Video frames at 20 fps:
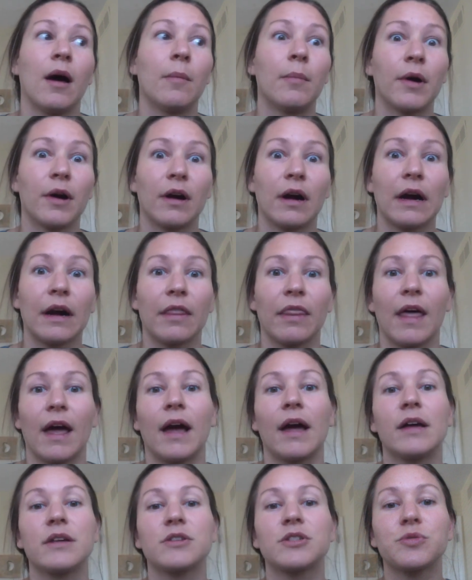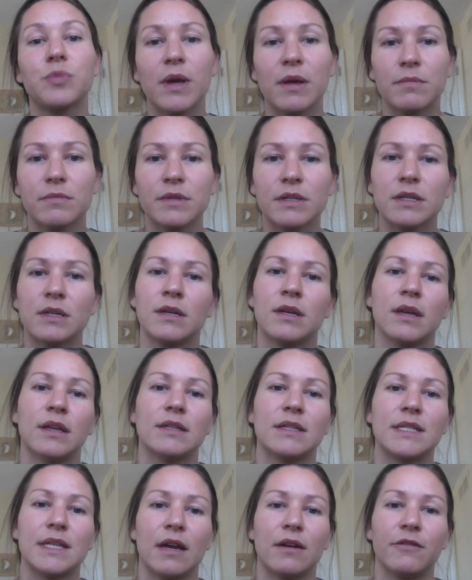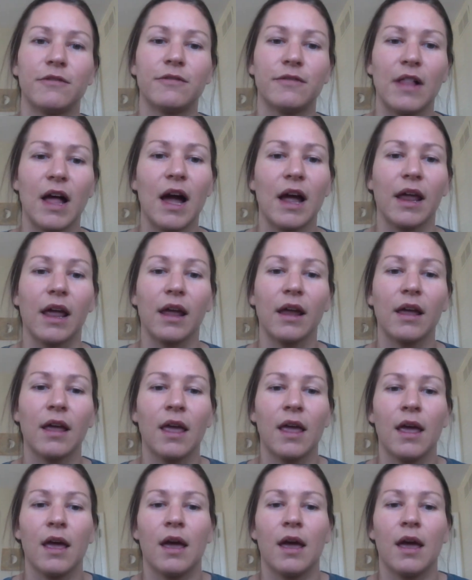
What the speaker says: bird that swims instead of flying